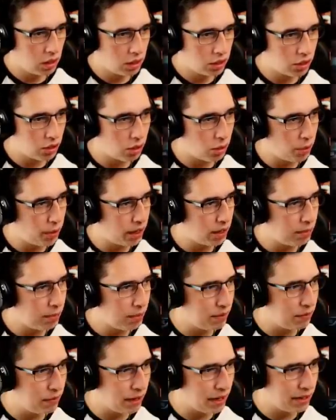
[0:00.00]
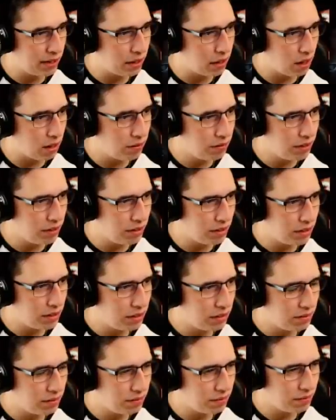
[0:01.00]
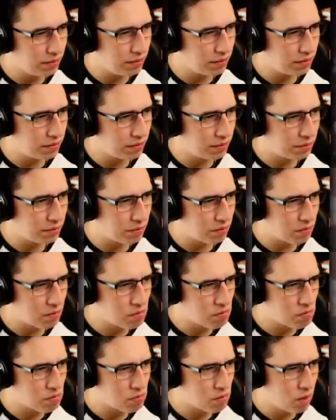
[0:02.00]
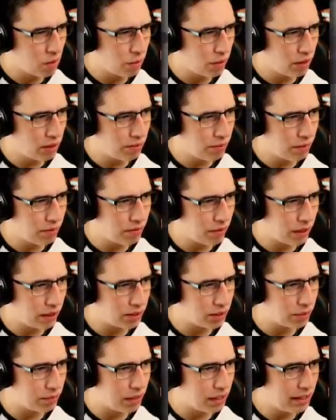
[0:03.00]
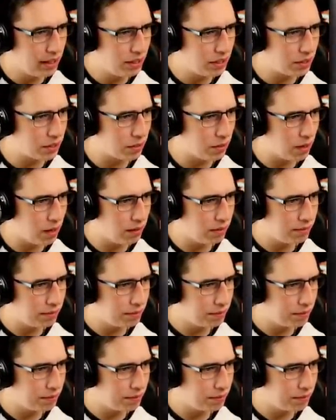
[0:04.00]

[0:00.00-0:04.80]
So are we gonna be fighting the Covenant? We're gonna be fighting some elites or what?